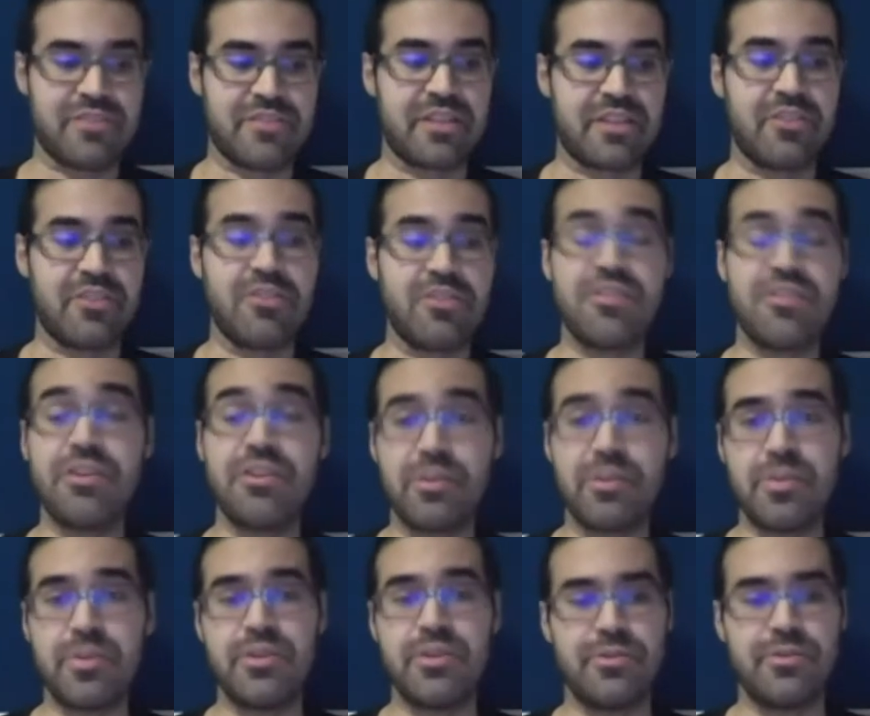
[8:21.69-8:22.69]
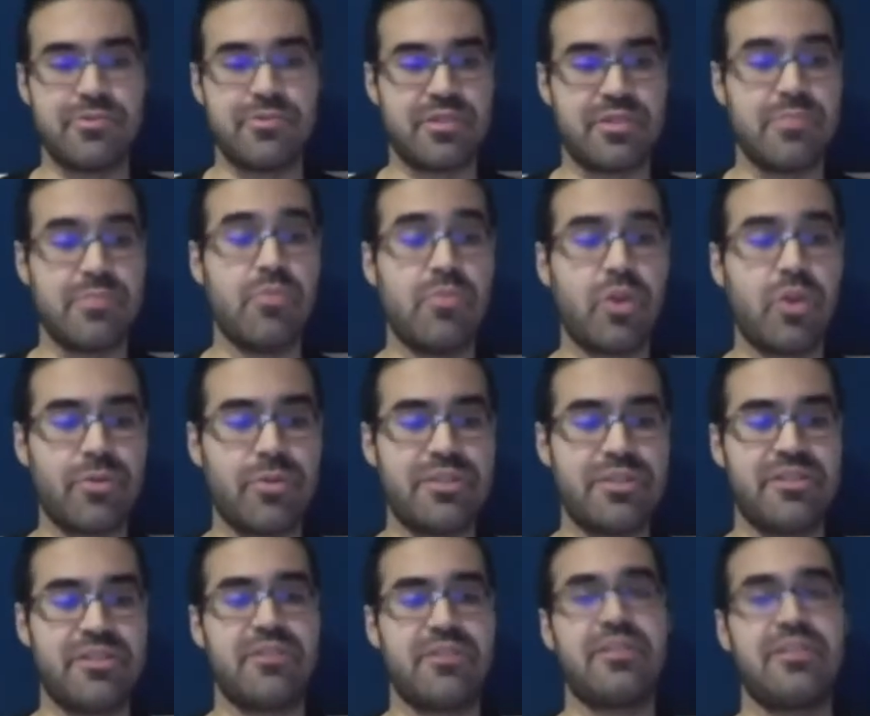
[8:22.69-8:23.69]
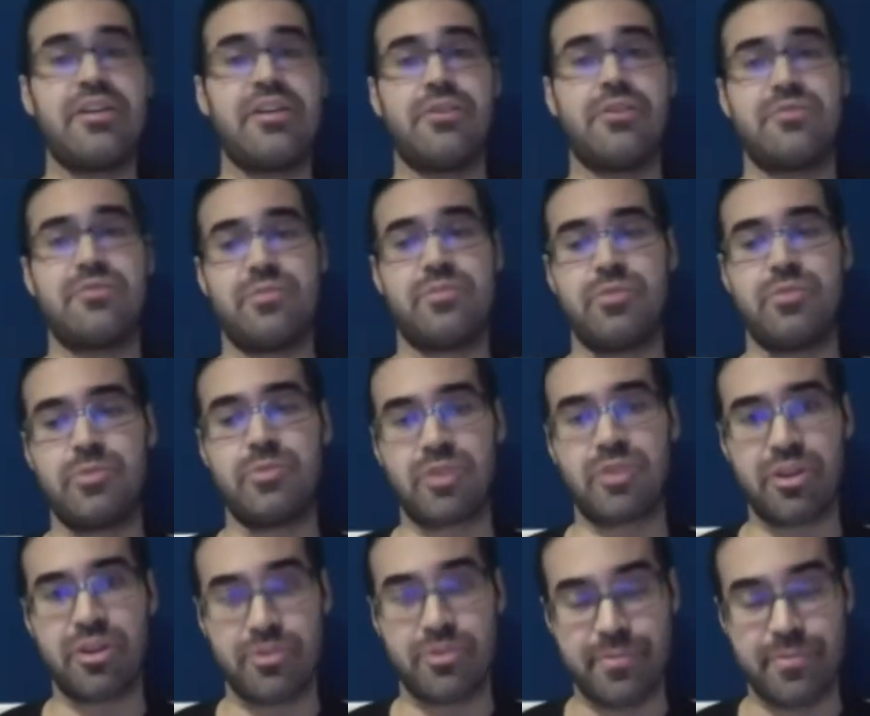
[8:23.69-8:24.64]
that can in theory be used to more resiliently host immutable code.